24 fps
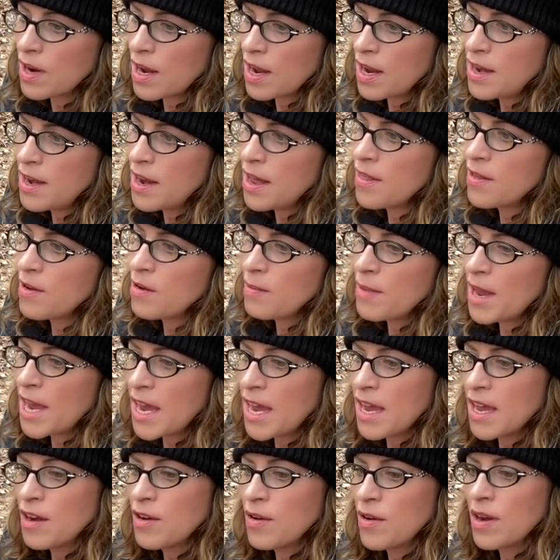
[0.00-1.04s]
another
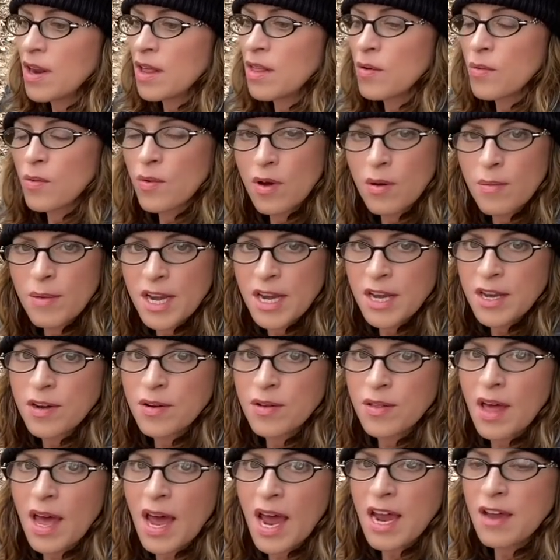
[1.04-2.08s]
man or another woman in your
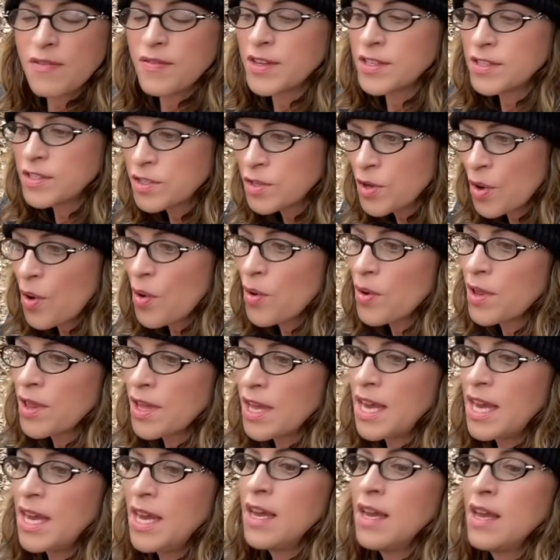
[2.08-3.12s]
life, it's
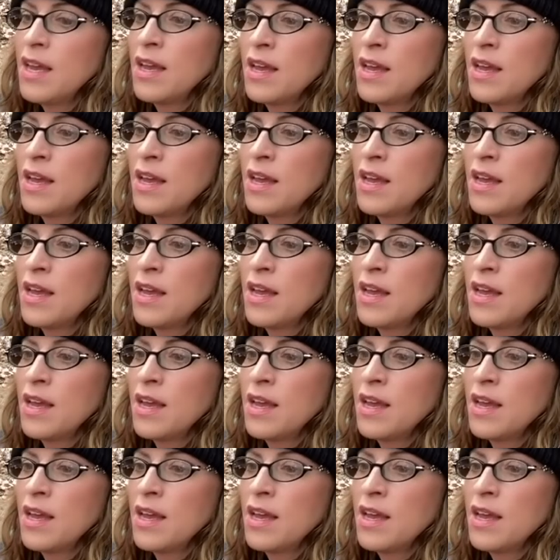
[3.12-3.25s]
totally